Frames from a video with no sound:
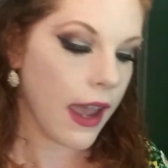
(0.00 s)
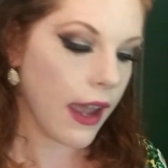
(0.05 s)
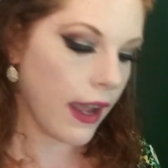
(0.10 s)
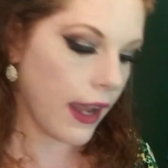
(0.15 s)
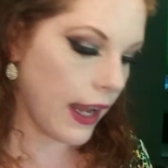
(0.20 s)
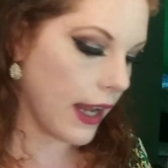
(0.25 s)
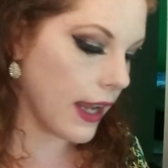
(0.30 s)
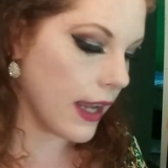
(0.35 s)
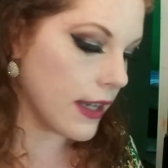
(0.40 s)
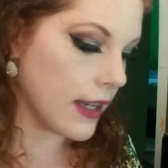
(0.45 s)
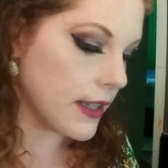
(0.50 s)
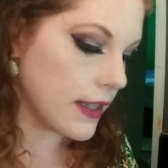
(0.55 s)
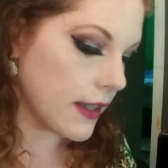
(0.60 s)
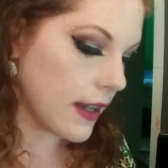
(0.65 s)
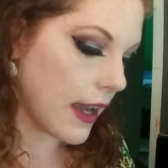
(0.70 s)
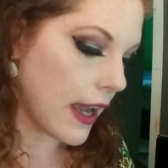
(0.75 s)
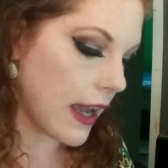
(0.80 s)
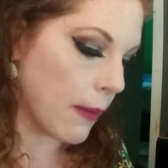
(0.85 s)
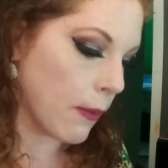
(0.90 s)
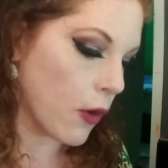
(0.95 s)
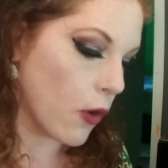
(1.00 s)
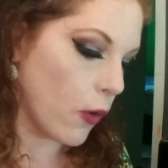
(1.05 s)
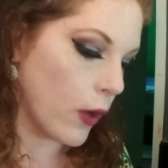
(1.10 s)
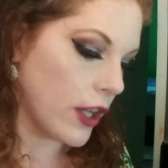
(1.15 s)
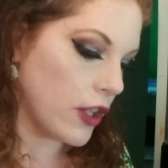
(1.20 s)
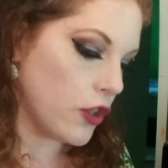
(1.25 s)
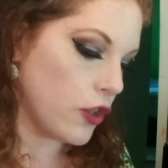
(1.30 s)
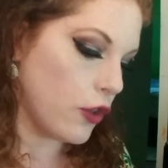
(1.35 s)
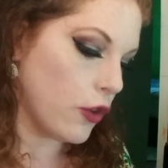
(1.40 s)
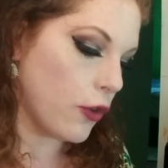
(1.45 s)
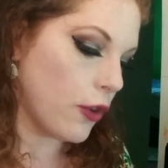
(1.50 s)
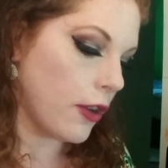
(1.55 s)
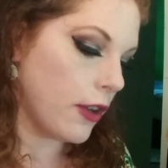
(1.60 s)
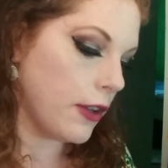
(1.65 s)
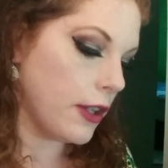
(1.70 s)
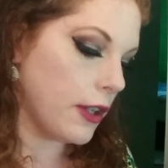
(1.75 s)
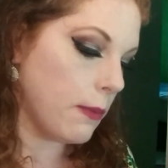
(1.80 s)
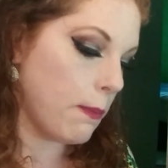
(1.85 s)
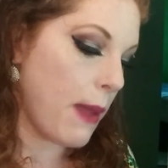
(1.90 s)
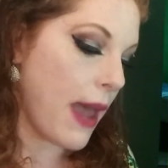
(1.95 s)
And I'm going to
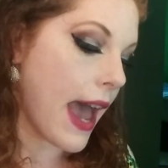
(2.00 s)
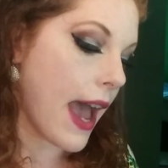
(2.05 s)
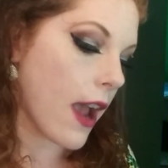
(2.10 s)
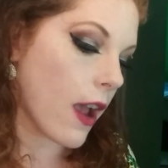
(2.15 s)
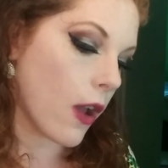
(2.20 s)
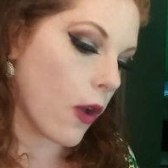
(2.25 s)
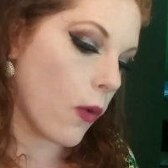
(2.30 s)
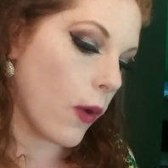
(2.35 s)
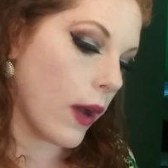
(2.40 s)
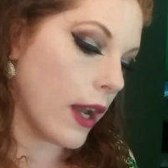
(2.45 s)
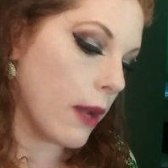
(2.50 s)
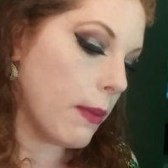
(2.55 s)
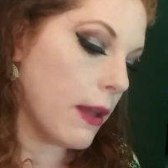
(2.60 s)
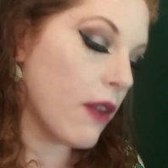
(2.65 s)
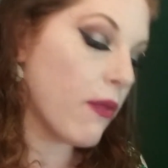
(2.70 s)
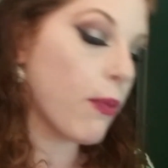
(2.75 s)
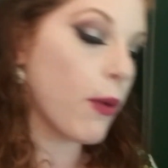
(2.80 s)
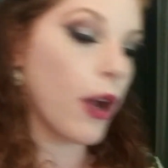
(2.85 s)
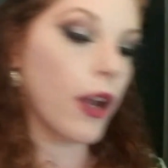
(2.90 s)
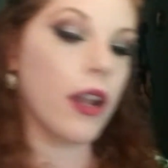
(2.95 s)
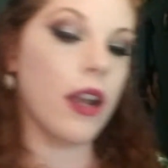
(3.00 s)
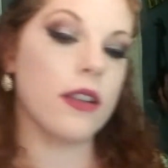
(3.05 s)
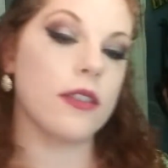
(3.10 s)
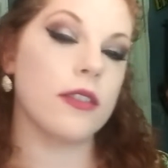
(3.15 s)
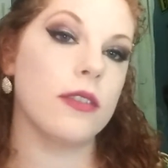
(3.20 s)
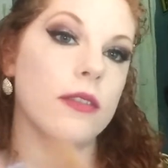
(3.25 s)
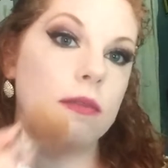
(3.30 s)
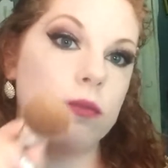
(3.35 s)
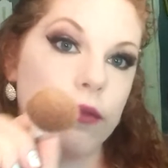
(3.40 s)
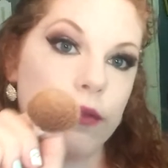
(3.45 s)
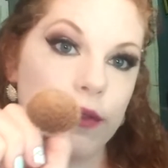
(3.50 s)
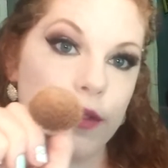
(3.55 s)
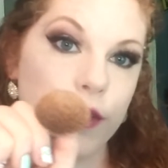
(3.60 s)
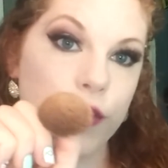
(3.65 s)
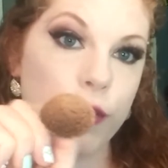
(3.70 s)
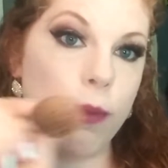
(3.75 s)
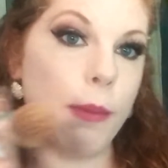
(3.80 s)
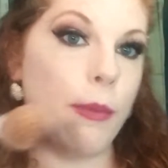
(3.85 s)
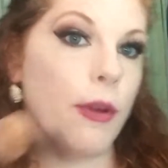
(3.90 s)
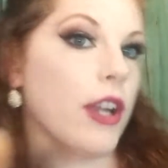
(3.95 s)
pack quite a bit of product
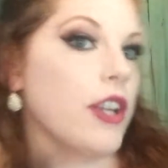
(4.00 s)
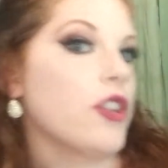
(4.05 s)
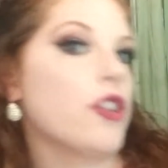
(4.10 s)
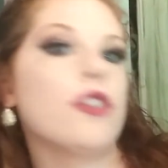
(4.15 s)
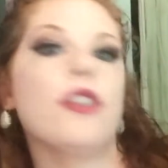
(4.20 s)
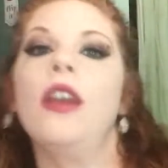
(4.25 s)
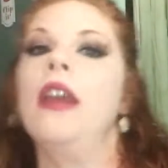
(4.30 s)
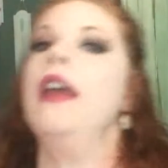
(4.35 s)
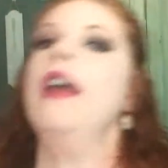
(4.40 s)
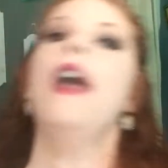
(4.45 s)
onto my brush.